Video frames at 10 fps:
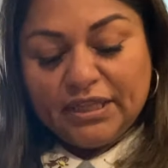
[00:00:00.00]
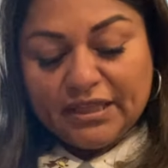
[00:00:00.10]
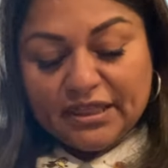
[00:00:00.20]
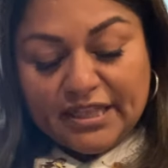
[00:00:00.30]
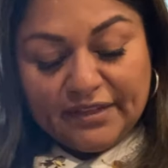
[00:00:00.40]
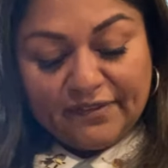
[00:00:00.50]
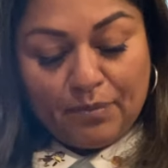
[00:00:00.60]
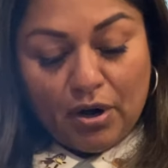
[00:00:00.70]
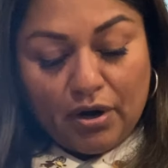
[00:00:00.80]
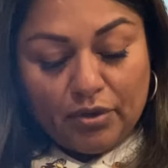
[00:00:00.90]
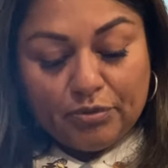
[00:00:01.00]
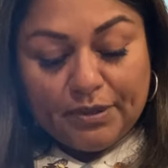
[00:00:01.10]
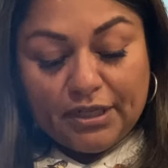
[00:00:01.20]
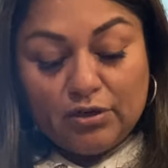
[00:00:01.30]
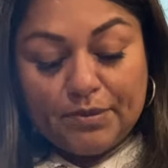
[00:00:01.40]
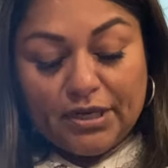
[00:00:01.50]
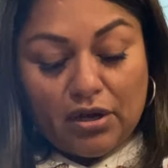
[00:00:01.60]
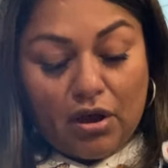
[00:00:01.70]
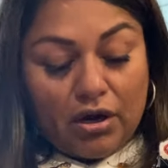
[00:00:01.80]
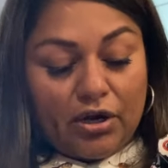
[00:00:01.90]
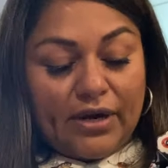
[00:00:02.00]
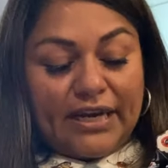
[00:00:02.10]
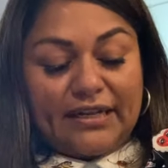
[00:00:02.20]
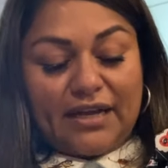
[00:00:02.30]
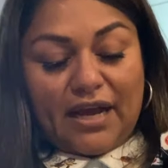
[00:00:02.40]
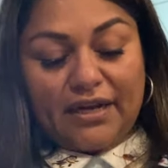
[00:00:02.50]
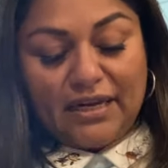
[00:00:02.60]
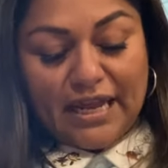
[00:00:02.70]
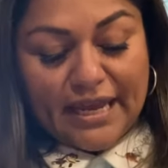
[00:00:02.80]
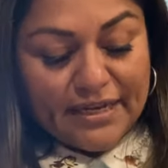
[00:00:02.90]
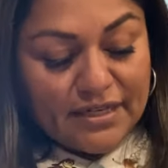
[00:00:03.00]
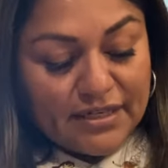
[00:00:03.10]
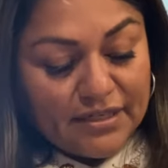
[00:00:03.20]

that this part would be a little bit longer and then kind of like,